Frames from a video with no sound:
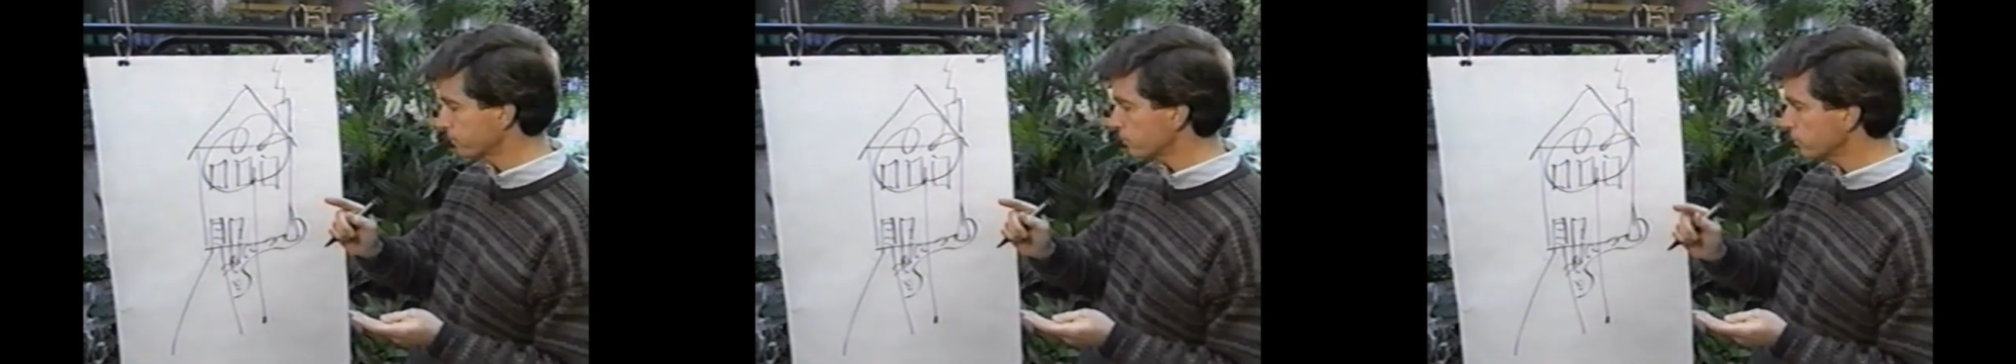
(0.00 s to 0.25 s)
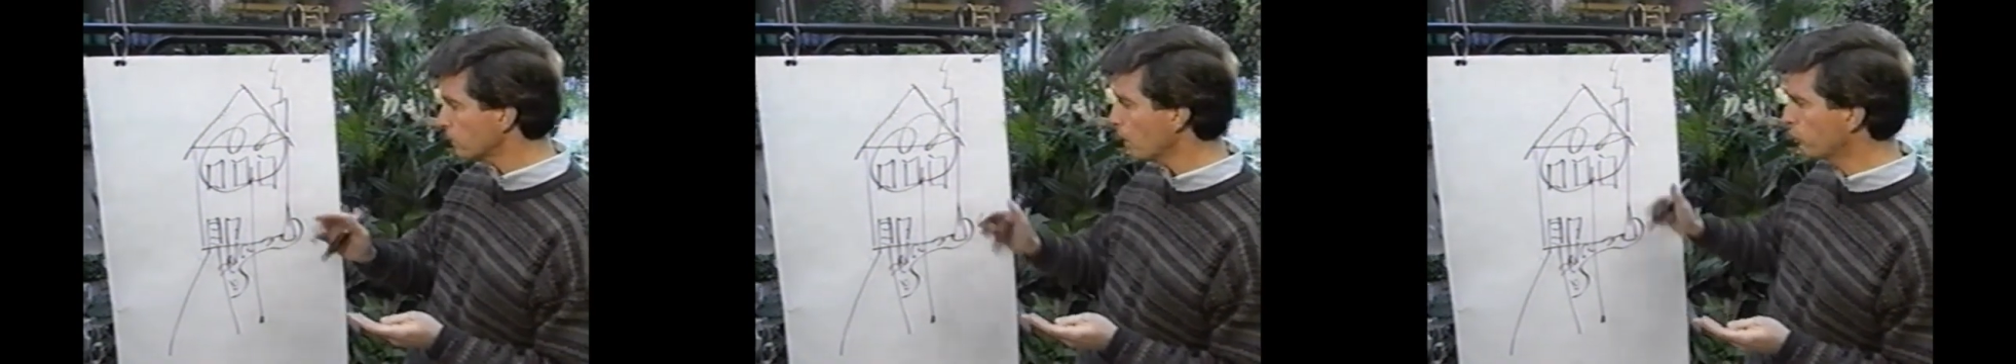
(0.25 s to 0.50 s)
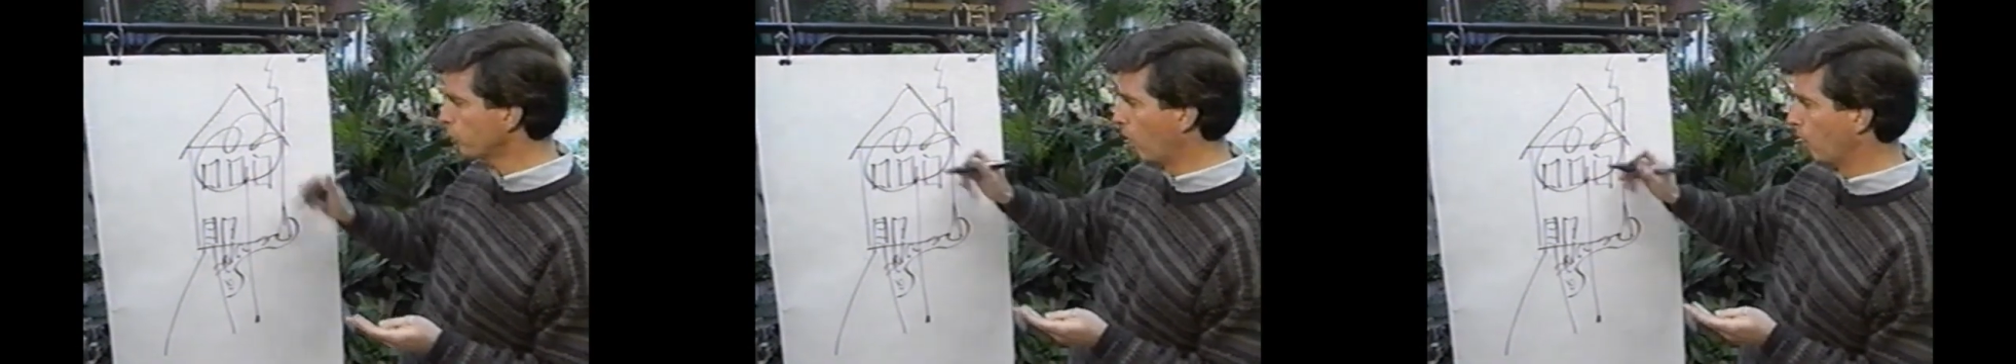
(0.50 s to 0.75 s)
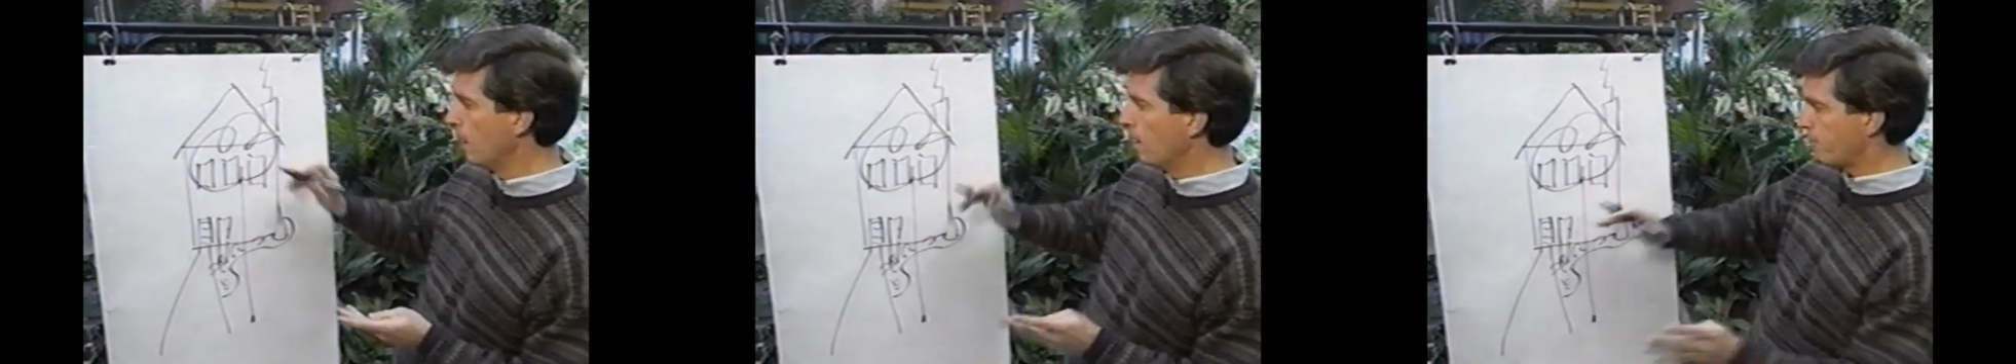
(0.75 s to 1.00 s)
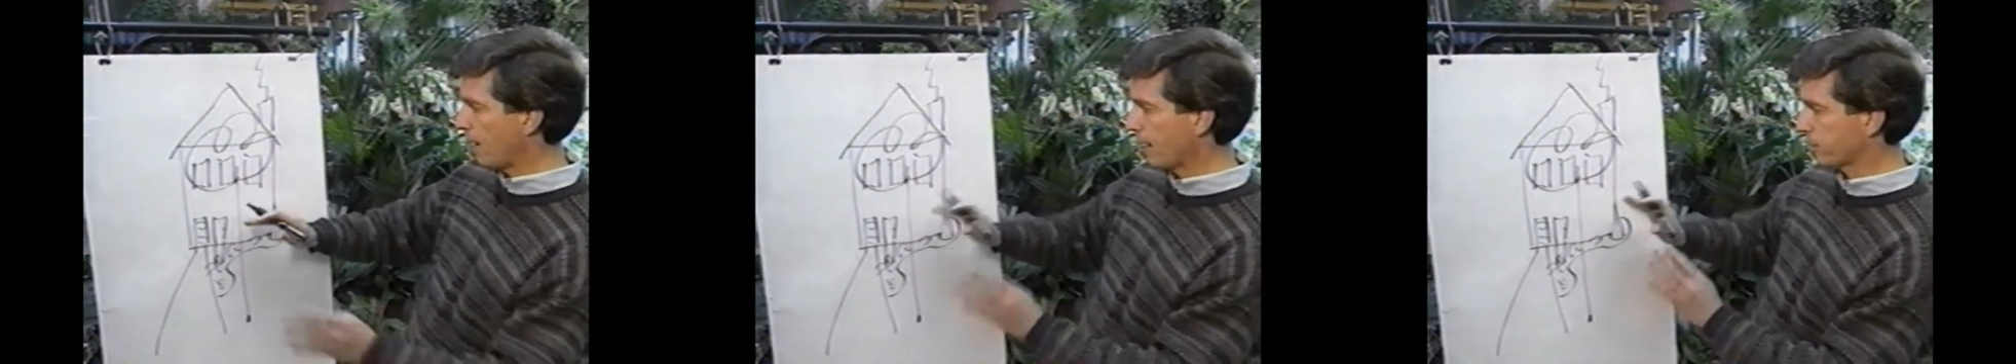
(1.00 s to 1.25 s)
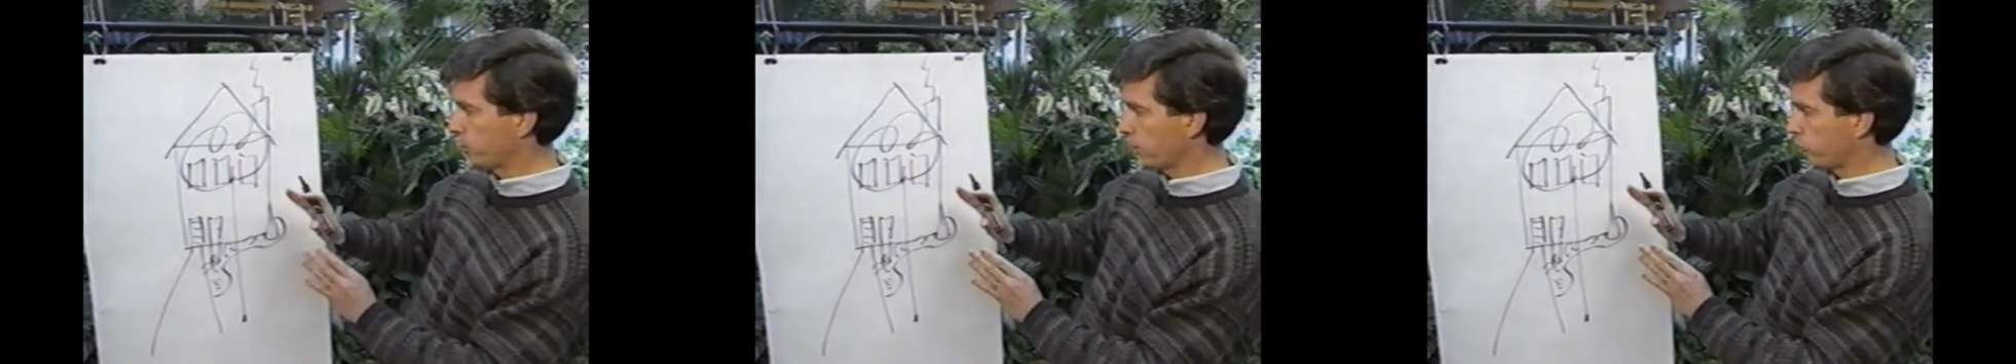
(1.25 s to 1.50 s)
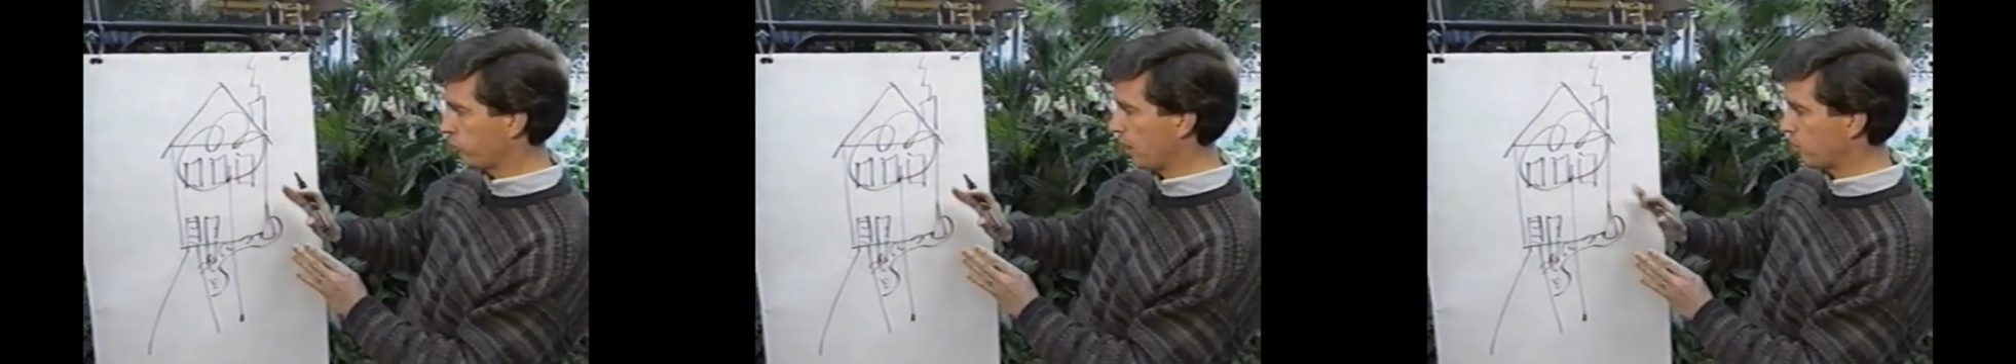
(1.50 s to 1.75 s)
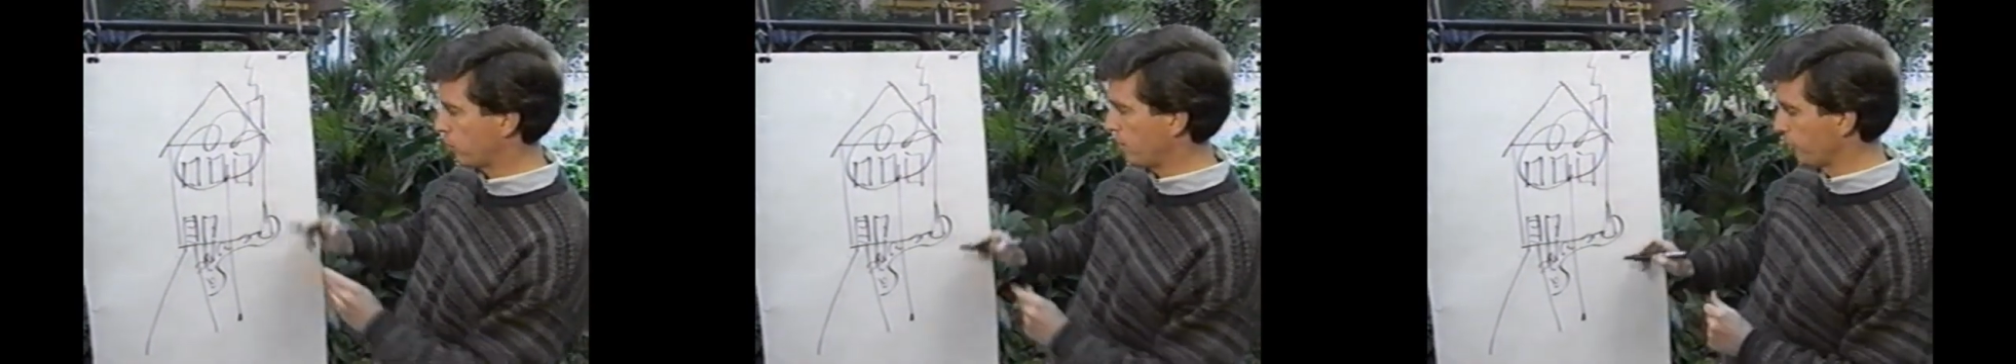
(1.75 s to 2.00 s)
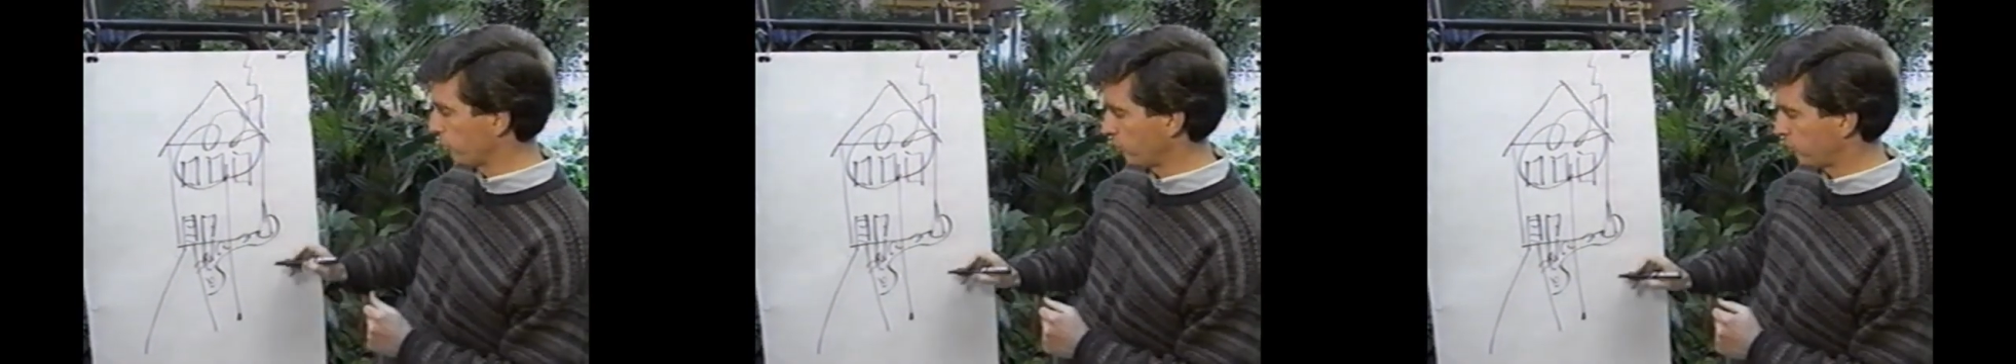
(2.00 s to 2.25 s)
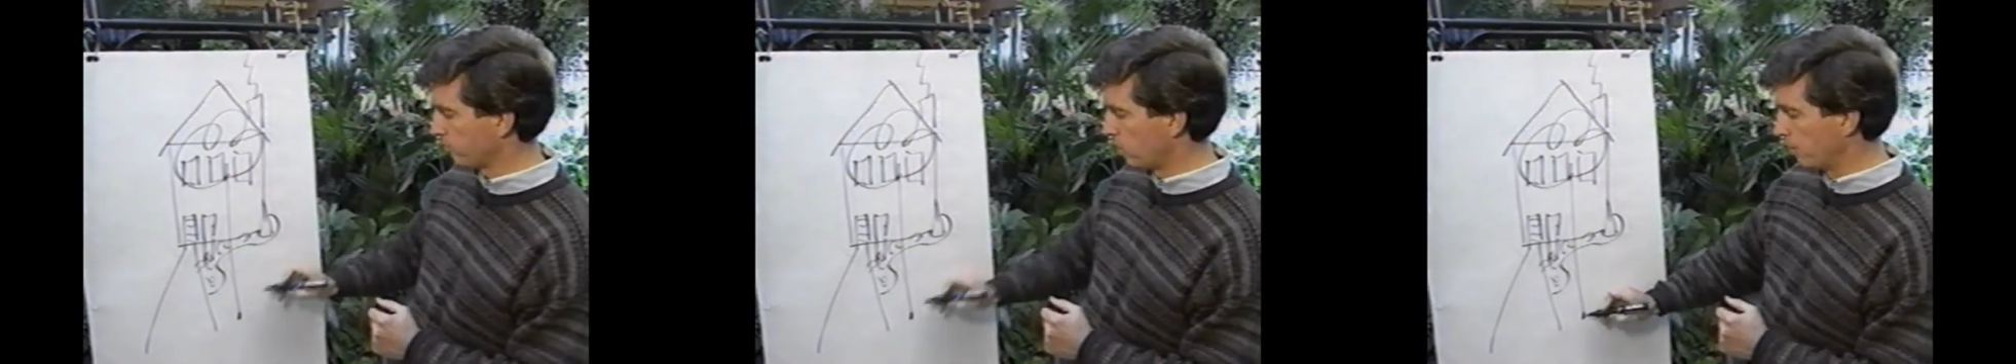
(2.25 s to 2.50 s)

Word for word: So back to the shade tree for just a moment.